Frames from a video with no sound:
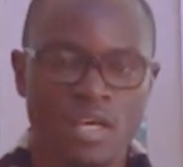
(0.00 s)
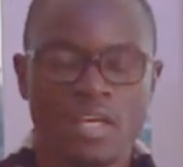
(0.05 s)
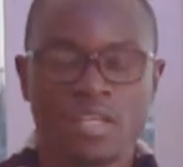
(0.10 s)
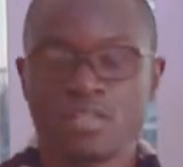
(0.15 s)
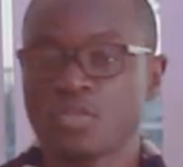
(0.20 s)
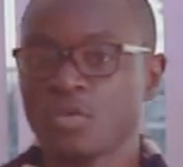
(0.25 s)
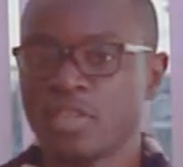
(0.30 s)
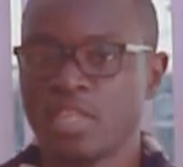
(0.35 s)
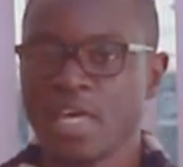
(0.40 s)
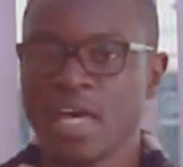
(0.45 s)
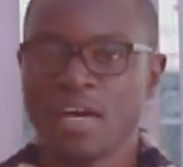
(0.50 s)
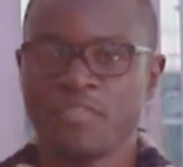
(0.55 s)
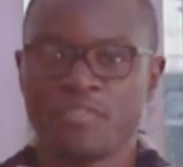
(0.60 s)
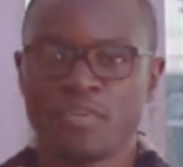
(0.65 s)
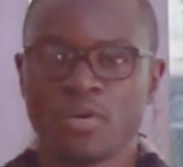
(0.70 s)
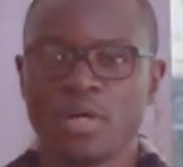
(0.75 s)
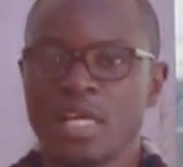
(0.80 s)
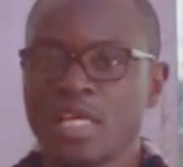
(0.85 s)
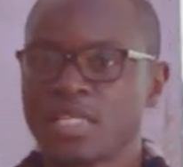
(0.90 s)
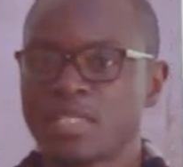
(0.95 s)
So
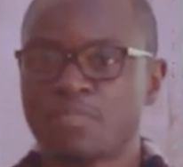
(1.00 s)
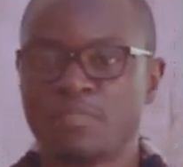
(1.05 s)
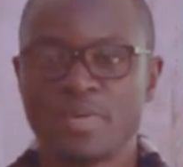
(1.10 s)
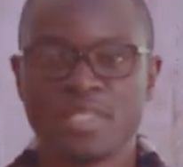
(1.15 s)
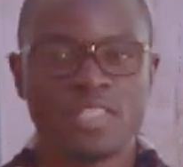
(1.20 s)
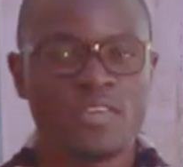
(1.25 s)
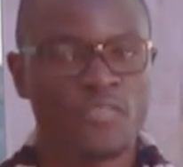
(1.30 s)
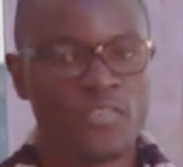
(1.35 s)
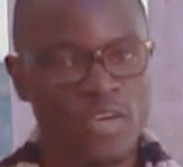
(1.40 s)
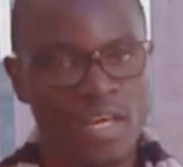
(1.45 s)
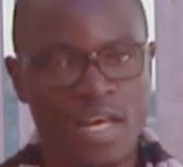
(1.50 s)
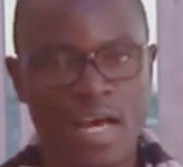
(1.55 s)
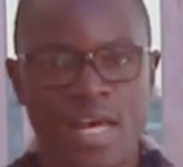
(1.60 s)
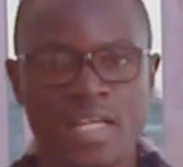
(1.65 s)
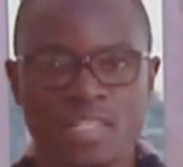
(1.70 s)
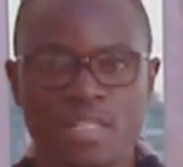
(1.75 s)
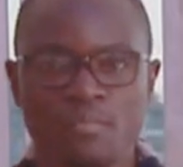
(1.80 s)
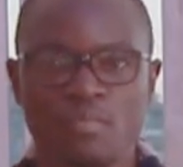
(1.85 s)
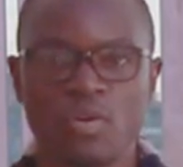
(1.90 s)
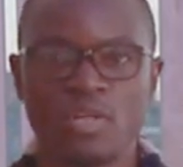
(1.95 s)
therefore, specific
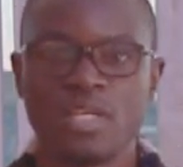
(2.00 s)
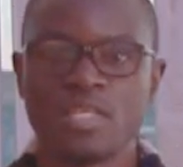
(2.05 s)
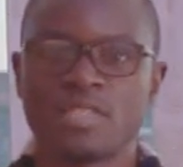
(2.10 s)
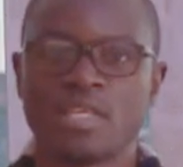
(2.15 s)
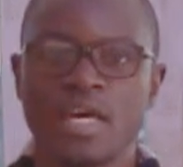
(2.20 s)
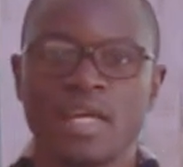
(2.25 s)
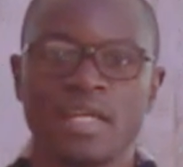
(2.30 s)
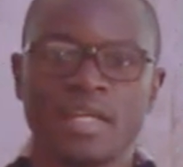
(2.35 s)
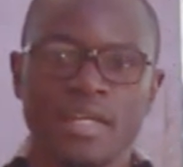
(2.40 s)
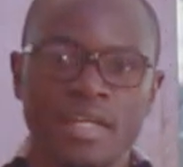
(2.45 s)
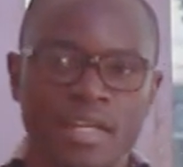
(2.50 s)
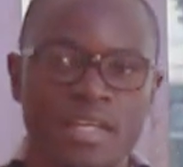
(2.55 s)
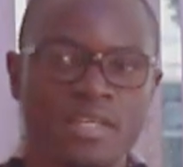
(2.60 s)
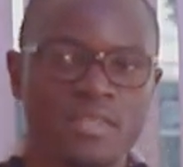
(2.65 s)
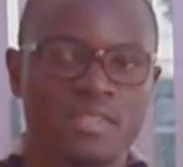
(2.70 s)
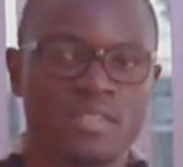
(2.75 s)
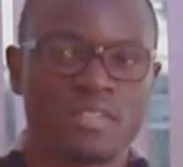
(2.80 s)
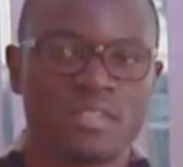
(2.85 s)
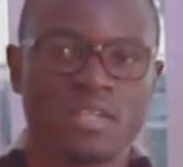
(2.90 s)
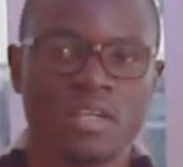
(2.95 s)
antibodies are
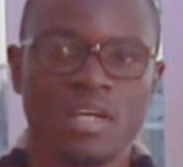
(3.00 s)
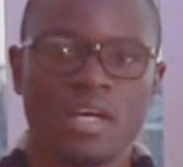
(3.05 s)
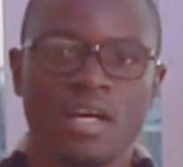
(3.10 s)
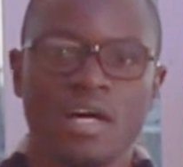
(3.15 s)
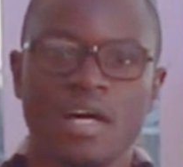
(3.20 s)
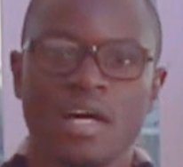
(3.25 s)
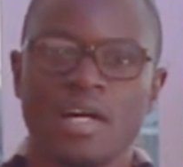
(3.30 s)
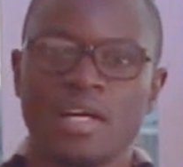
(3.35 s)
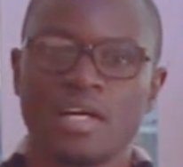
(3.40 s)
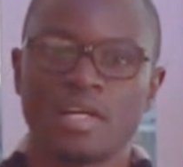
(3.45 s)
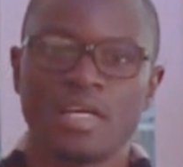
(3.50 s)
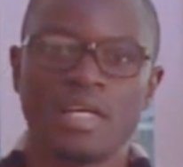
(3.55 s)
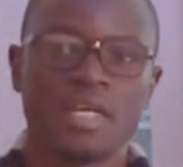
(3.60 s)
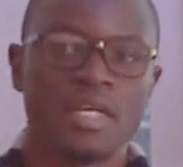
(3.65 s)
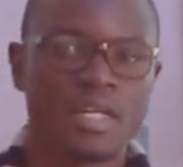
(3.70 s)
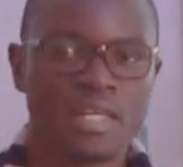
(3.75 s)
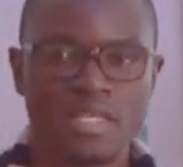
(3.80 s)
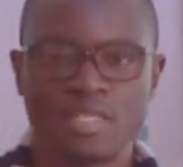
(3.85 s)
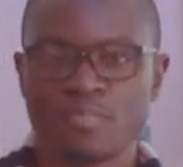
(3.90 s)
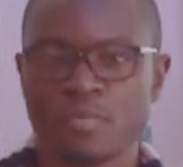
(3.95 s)
released uh, in
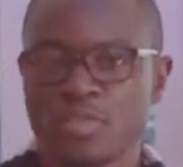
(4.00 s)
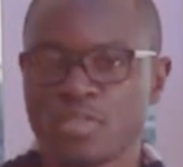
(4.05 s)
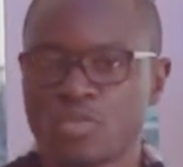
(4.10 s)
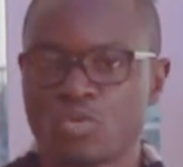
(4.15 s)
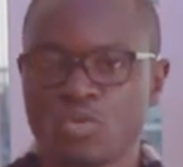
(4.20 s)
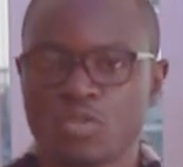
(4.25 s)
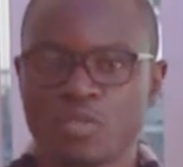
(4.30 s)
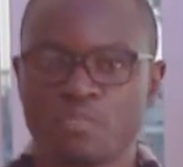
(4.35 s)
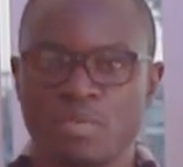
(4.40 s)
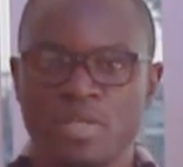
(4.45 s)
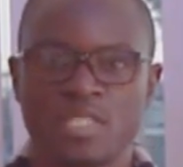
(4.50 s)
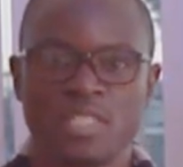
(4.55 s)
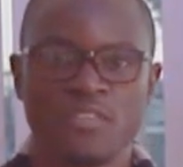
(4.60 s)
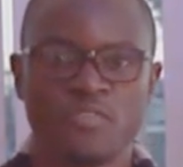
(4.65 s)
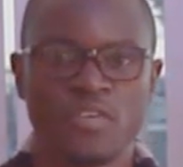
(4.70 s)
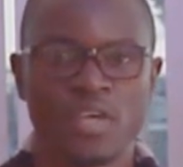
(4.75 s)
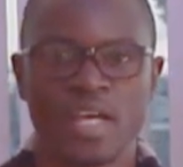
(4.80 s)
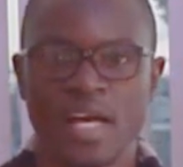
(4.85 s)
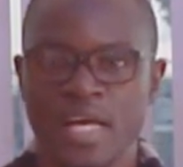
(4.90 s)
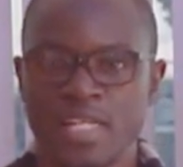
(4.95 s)
response to
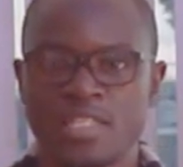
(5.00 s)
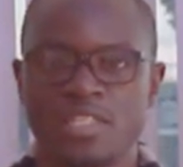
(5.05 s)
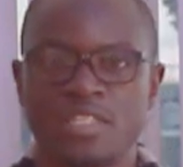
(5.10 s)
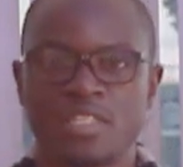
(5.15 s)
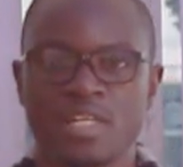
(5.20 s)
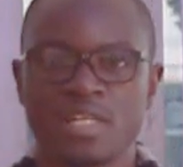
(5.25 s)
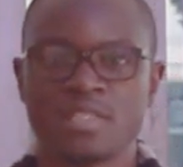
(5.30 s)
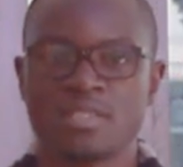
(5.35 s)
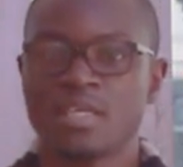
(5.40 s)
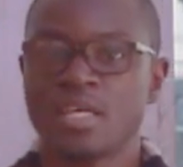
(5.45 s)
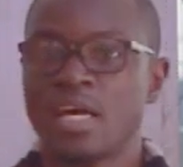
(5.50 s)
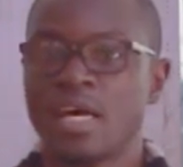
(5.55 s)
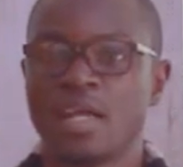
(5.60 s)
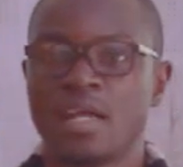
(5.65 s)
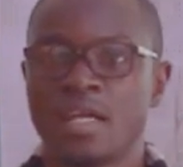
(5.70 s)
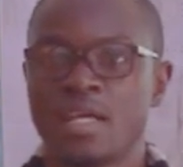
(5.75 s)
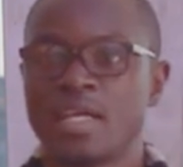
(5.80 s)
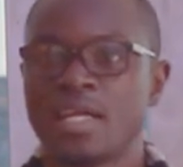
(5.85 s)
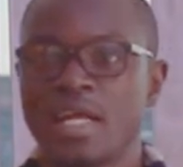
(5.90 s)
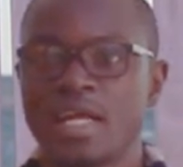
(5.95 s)
specific antigens,
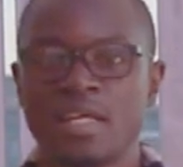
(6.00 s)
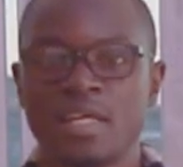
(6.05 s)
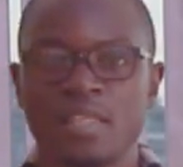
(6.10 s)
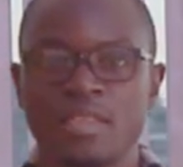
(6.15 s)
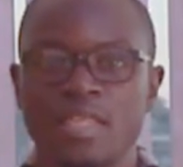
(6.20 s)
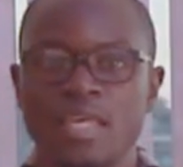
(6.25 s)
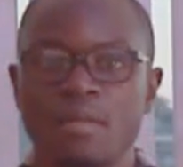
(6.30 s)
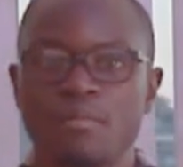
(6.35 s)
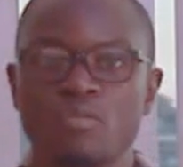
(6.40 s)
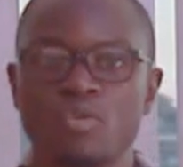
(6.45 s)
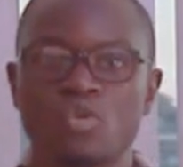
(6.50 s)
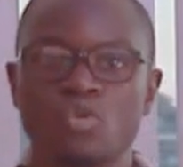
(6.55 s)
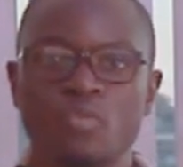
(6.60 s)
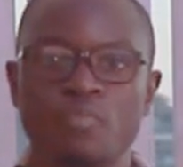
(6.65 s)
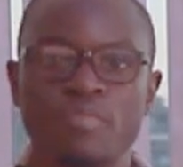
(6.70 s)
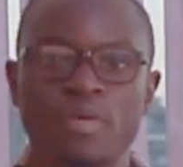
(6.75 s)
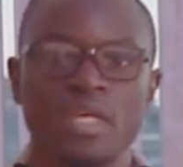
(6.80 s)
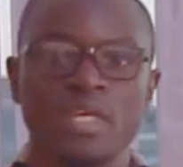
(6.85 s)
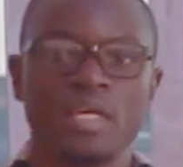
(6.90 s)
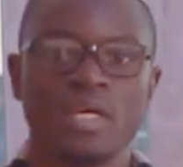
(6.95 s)
rendering them to
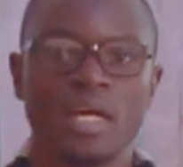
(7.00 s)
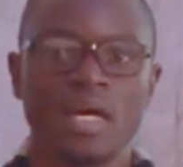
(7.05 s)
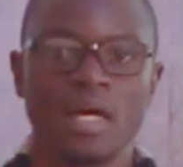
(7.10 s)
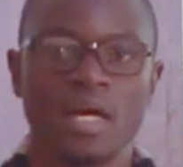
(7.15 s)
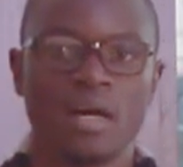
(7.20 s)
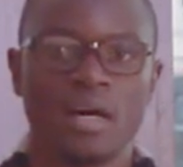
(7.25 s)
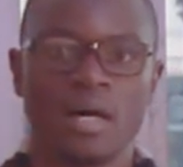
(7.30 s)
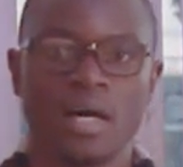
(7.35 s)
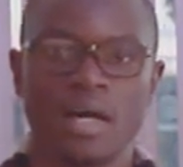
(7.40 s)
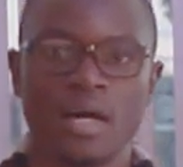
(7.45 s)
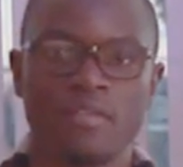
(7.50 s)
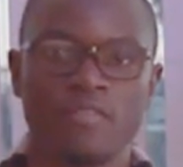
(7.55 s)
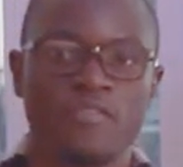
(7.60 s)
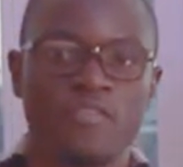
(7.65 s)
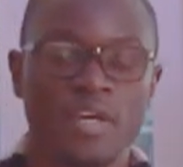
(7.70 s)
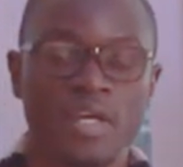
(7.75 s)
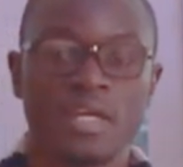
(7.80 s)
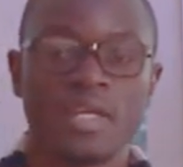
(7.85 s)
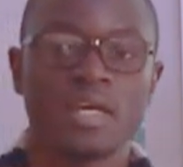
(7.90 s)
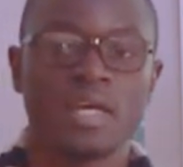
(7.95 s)
be uh,
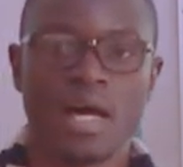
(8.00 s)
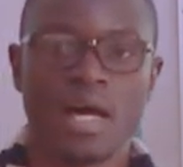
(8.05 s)
very